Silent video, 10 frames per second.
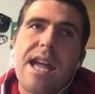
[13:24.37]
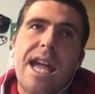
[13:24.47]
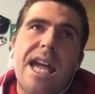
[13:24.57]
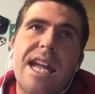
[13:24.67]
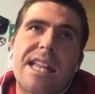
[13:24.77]

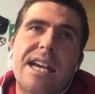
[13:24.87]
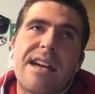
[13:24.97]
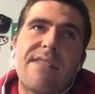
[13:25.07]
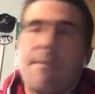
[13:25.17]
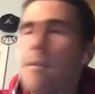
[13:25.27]
And
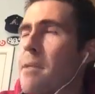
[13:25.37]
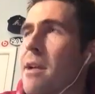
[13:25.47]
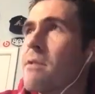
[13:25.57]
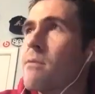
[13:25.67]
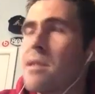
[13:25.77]
if I'm a
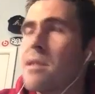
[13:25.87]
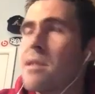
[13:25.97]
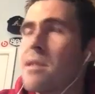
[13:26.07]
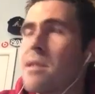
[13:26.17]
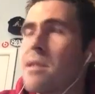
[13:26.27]
player with the
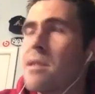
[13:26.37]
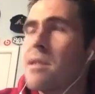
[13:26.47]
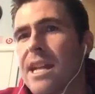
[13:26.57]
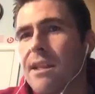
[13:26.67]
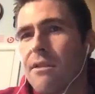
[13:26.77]
ball,
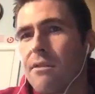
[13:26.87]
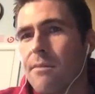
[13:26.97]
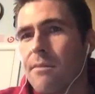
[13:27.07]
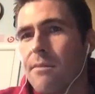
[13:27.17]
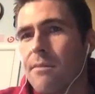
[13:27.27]
I'm trying to get down a
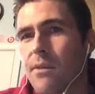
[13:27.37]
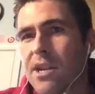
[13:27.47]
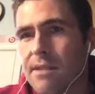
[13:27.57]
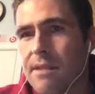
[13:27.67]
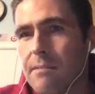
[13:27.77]
little bit
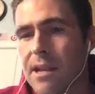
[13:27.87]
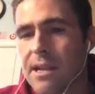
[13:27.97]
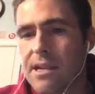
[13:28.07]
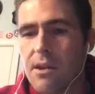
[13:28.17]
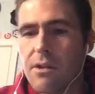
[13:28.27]
watching them play.